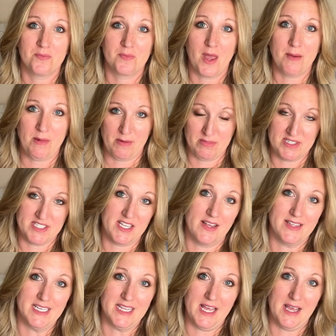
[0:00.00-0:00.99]
I might be
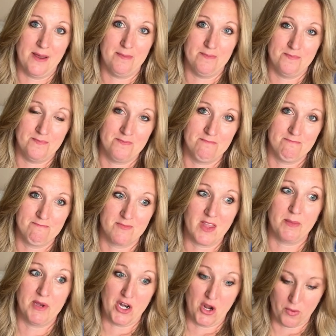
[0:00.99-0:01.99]
selling them.
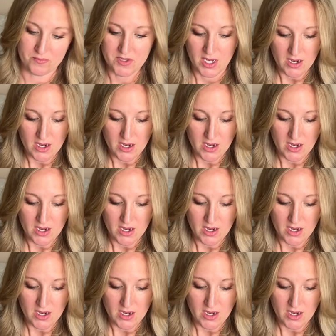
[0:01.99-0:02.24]
Let me know.